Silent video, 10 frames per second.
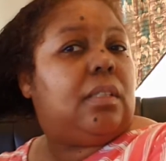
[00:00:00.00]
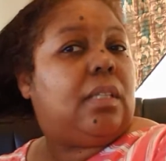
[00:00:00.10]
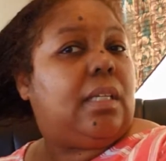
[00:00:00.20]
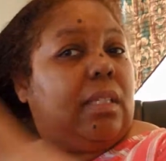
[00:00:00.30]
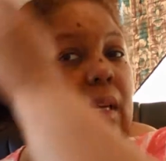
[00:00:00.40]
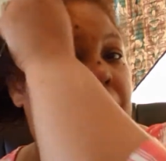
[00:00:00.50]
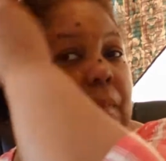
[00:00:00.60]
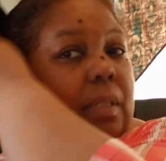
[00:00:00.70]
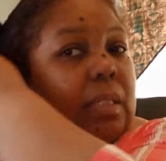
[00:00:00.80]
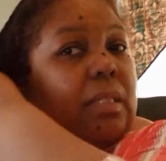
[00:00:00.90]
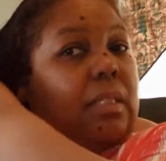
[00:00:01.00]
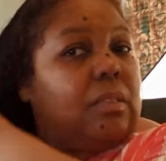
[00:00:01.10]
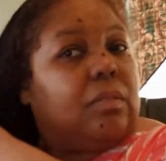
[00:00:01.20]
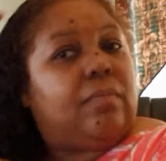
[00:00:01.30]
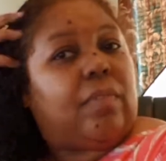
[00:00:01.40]
And yep, it's
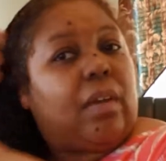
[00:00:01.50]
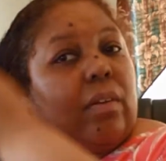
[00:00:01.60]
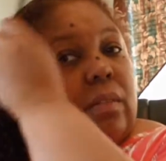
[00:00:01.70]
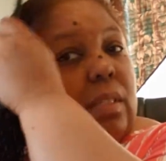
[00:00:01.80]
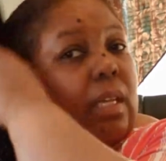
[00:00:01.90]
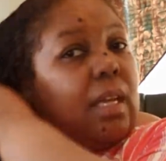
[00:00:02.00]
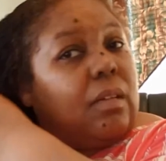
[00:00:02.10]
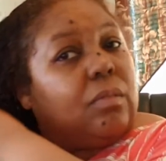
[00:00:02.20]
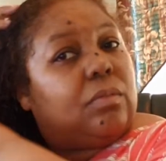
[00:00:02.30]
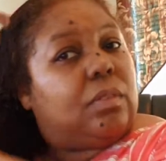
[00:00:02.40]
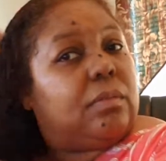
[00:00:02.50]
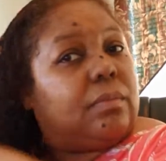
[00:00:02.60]
still very detangled.